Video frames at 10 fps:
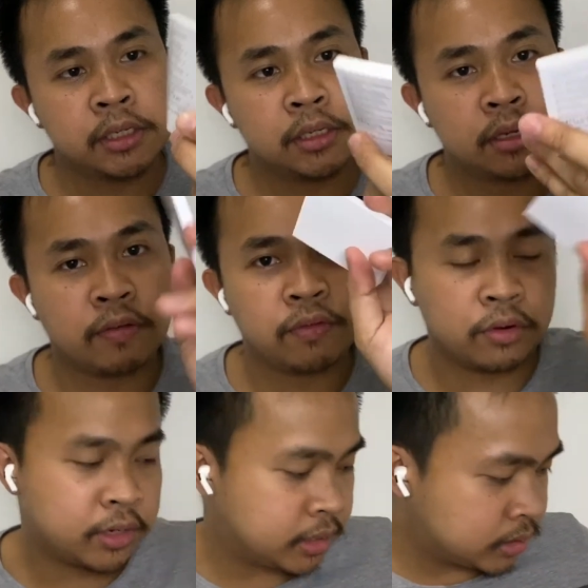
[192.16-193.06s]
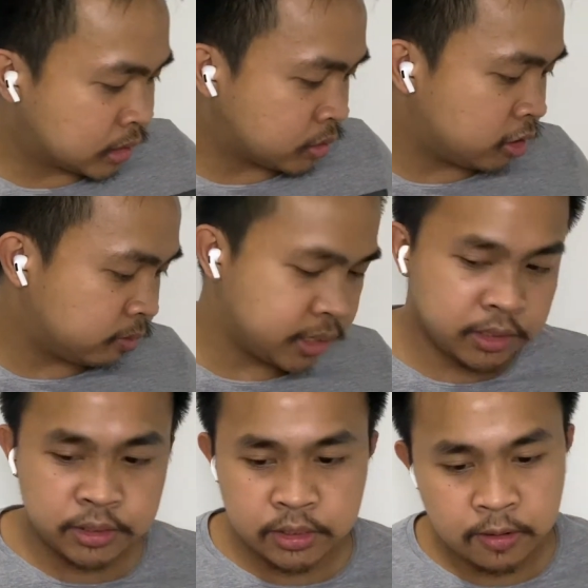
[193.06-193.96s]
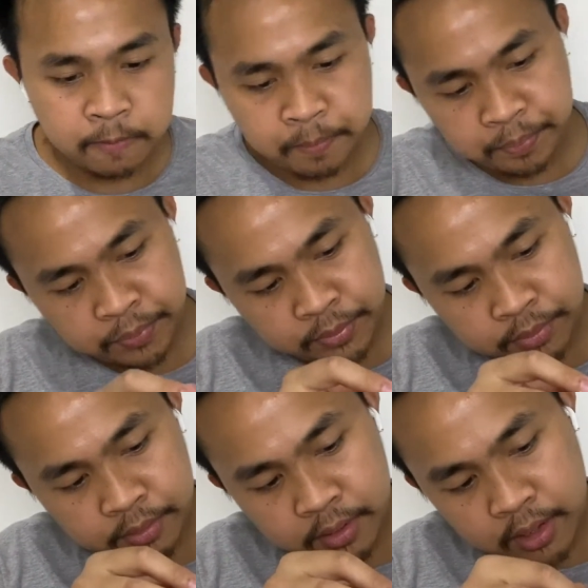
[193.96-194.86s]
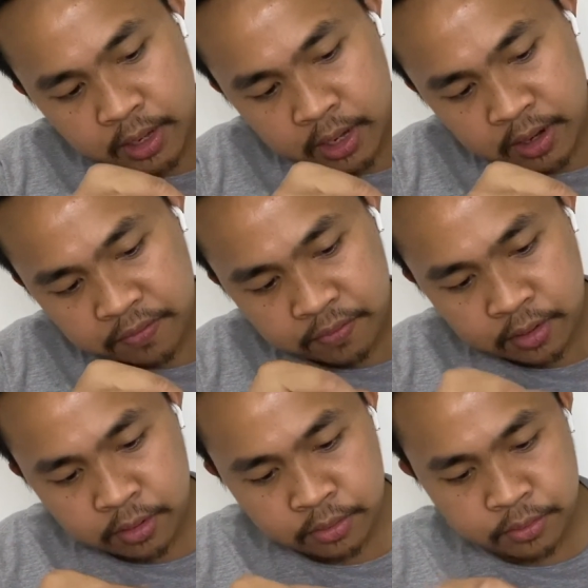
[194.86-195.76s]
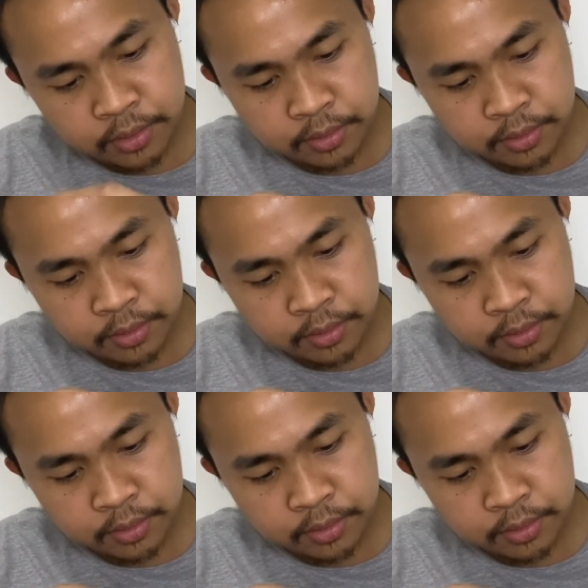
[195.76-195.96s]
of course, as always. And I found,